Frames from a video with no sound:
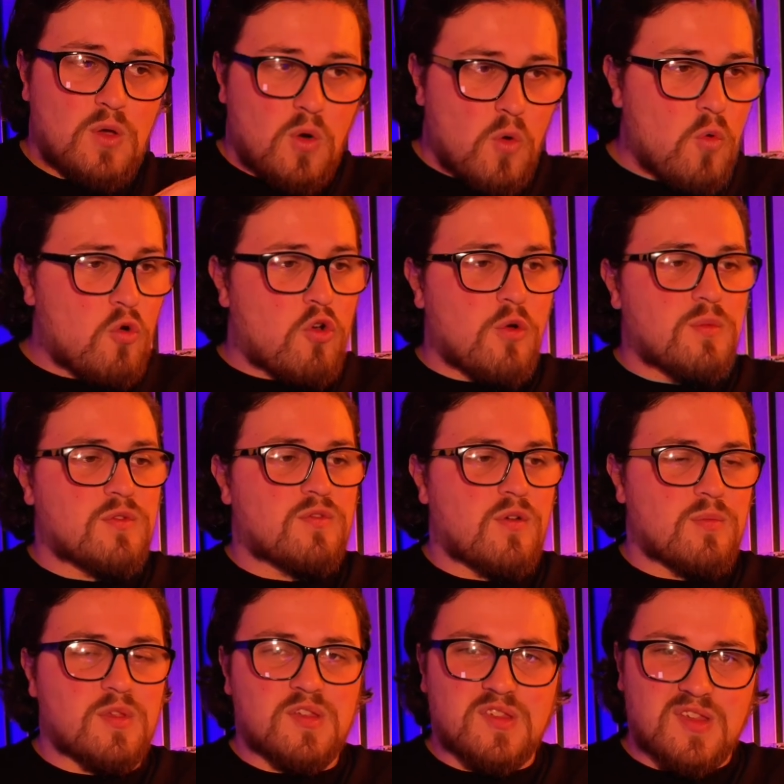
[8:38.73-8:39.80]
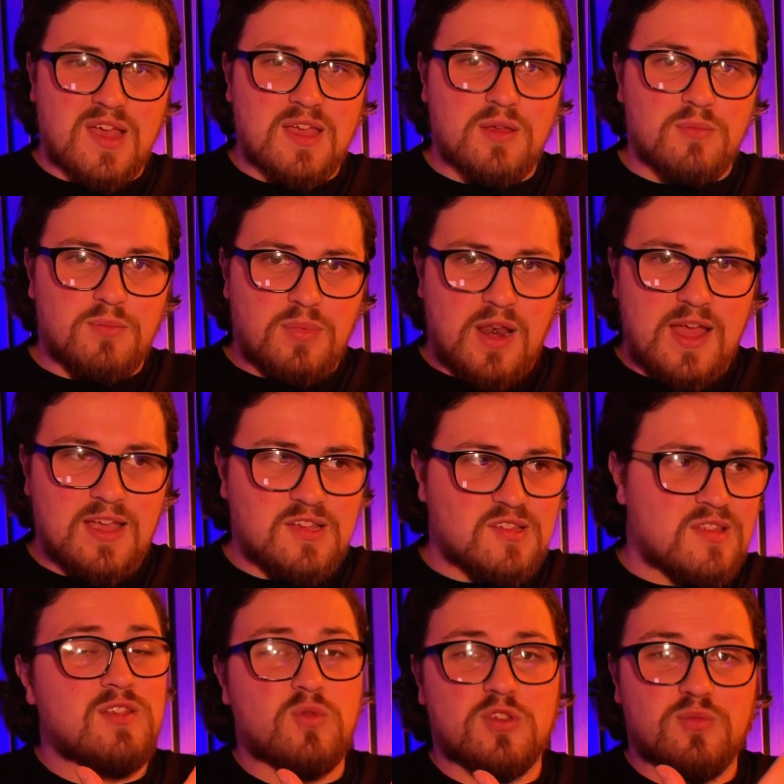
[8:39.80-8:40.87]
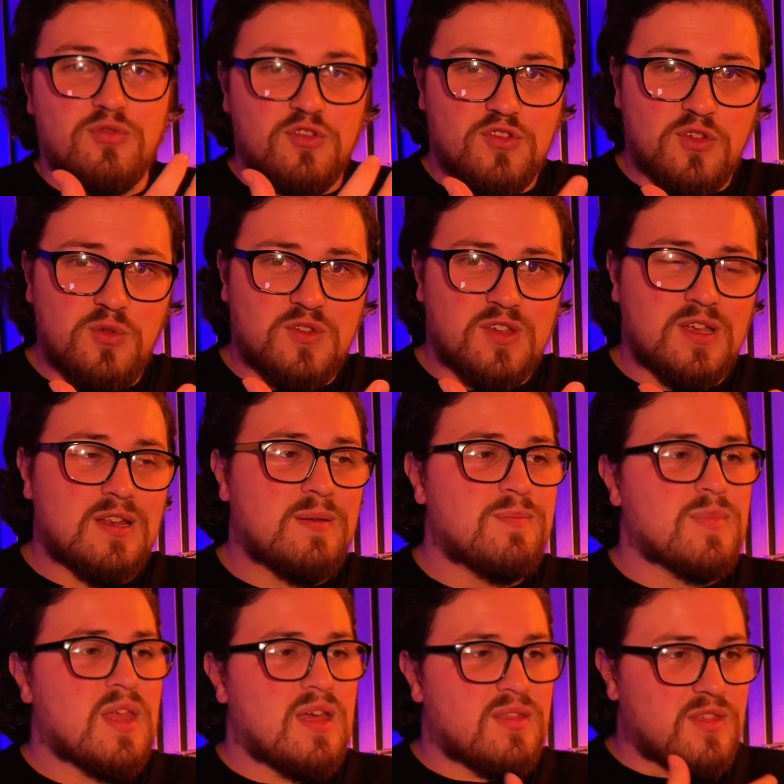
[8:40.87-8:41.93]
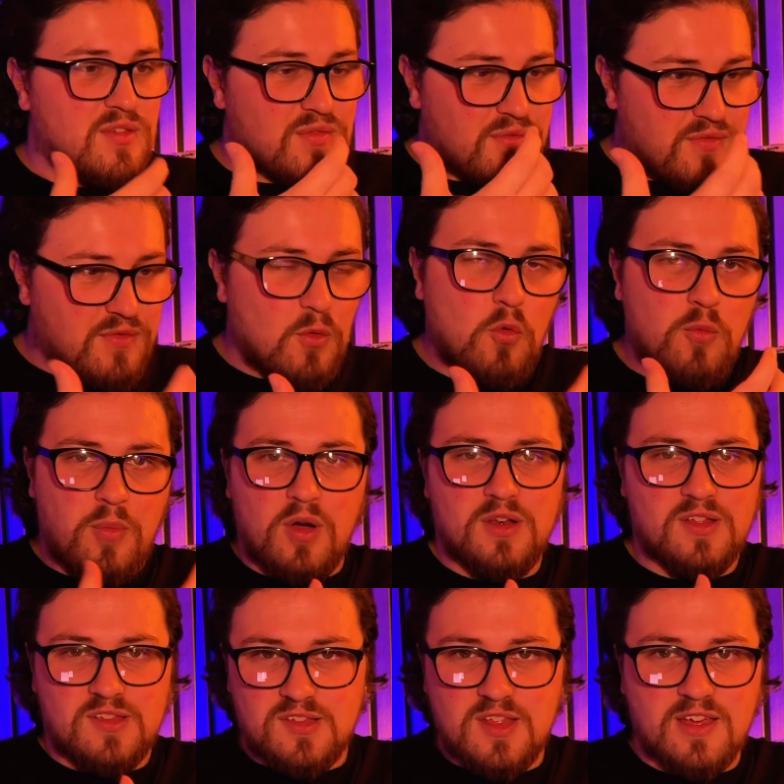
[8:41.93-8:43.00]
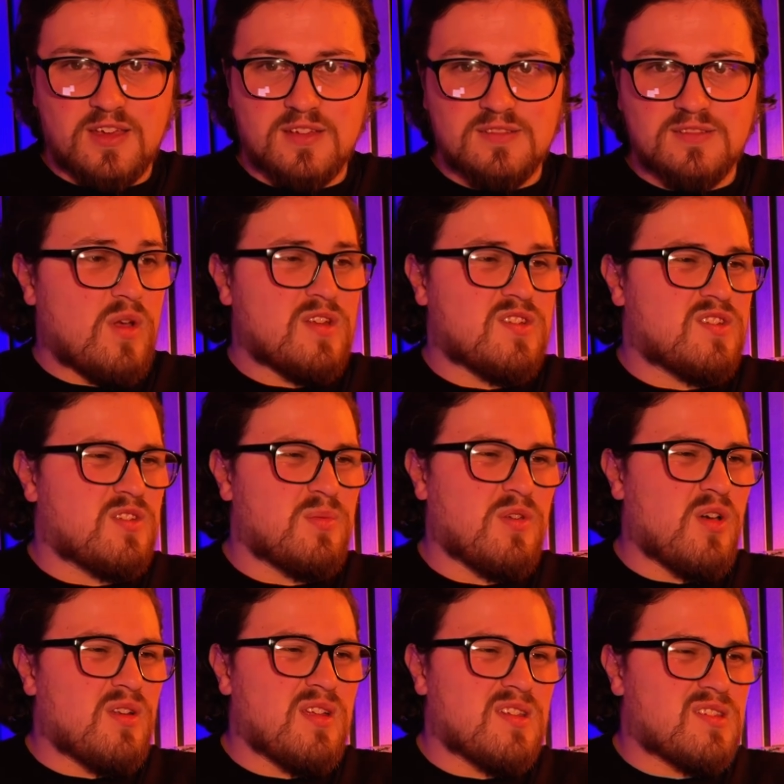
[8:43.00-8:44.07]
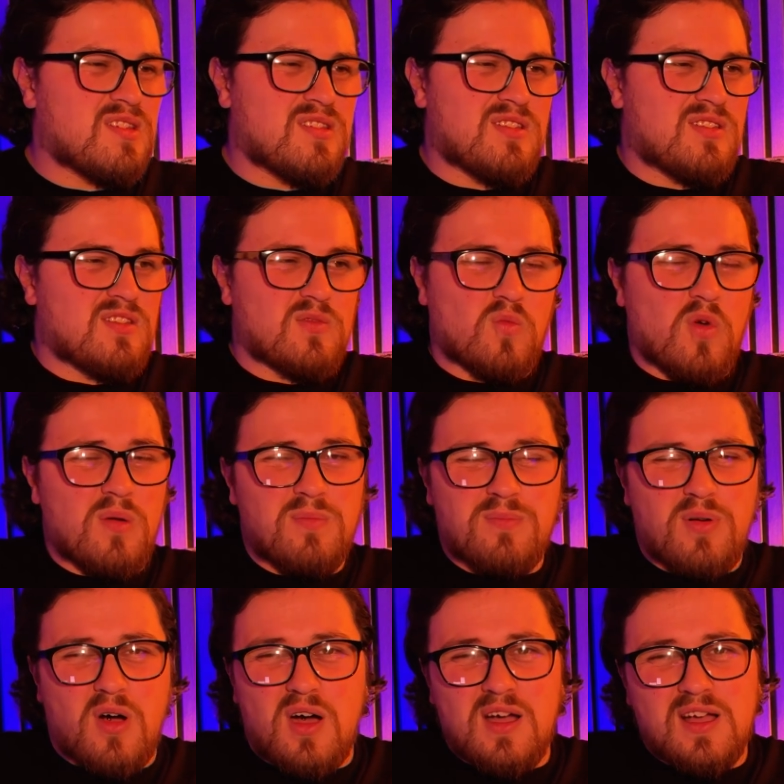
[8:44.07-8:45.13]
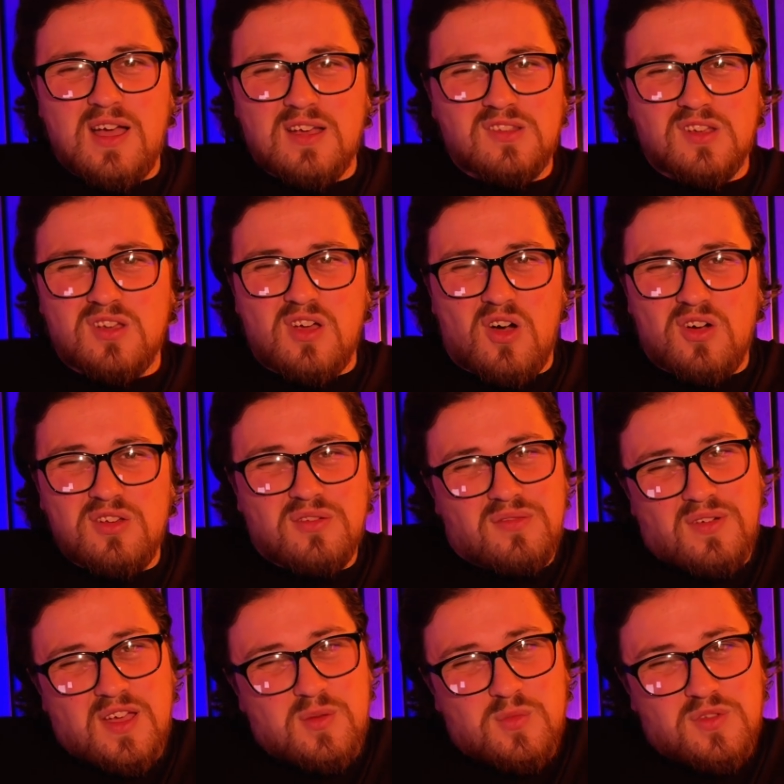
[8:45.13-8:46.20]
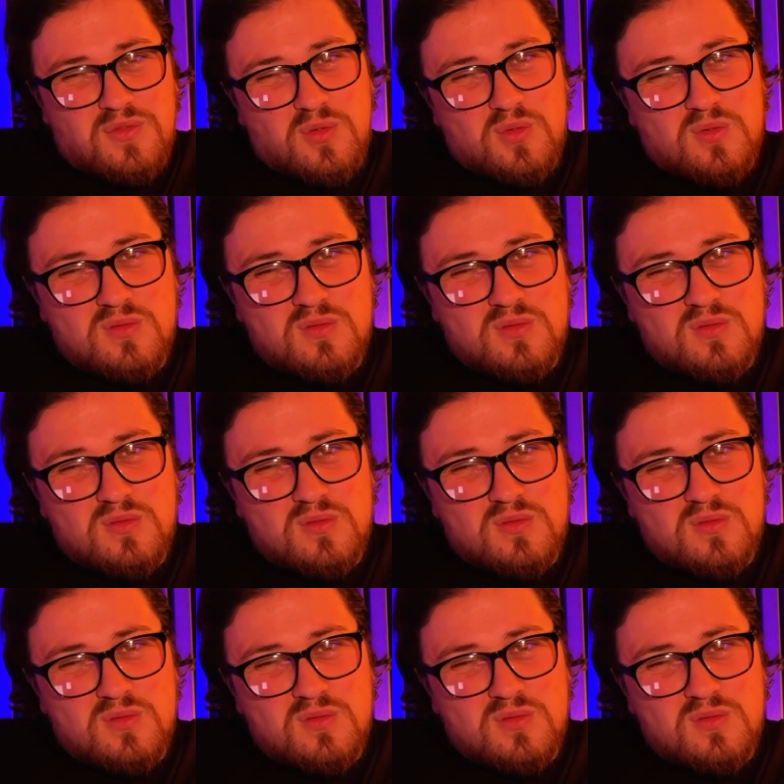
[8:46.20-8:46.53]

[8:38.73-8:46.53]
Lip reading: all comes from the same place. That is what's producing this full-bodied stick, which, to be honest, is what Partagas are kind of famous for.